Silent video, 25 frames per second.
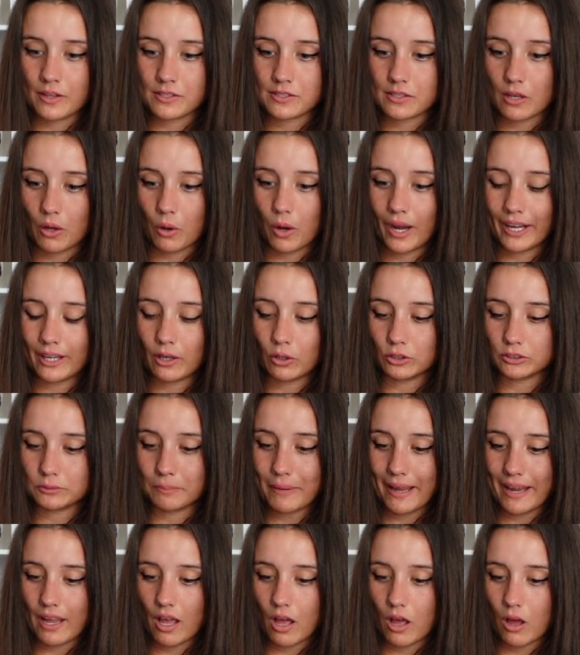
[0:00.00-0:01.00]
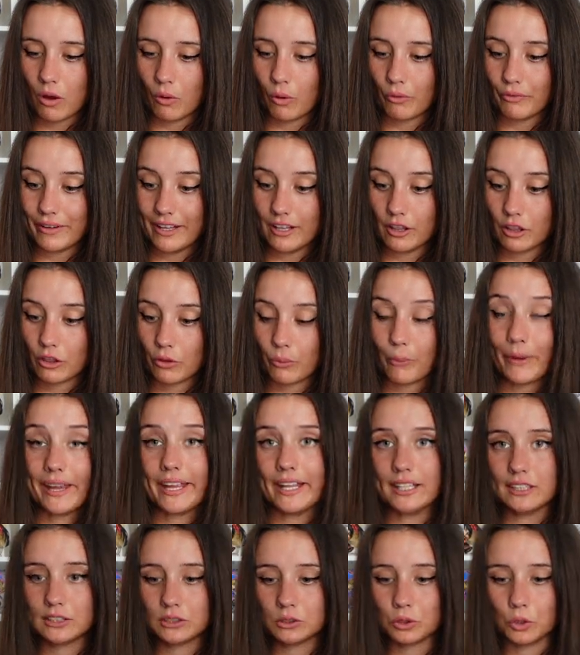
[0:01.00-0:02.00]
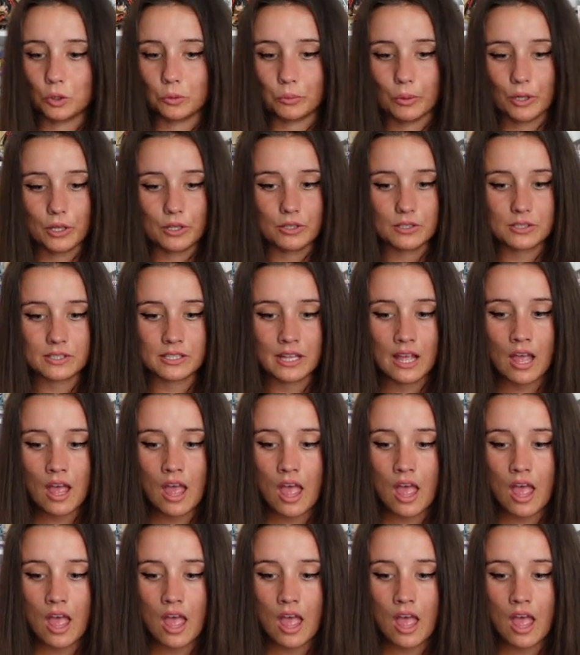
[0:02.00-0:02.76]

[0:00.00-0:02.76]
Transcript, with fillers: So I got to pay her off in three instalments.